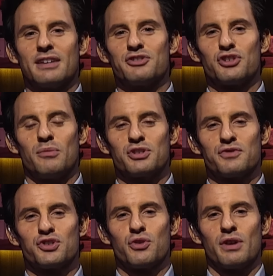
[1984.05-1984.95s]
Thank you so
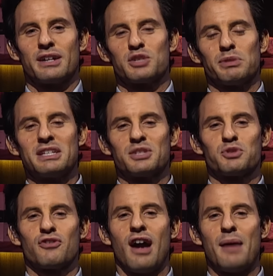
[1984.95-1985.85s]
much for joining us. Please
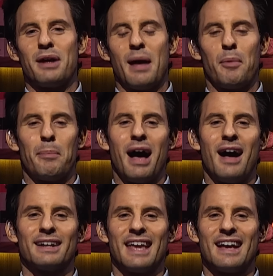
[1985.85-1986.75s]
subscribe on Apple
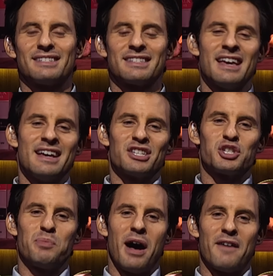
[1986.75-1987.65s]
Podcast,
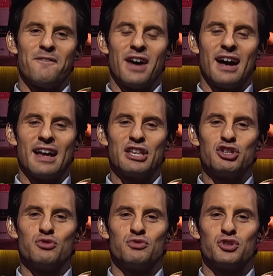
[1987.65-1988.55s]
Spotify,
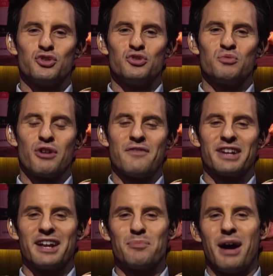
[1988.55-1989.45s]
YouTube, wherever
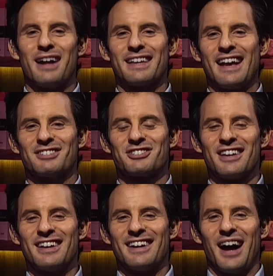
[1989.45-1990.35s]
you get your podcasts.